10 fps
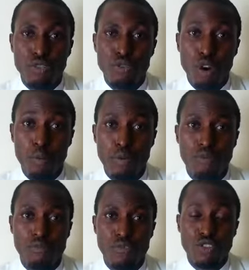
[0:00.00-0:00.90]
robbed
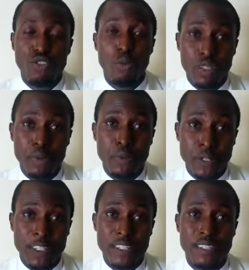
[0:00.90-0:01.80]
some other
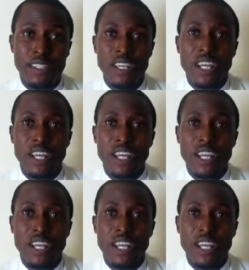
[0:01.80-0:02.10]
person.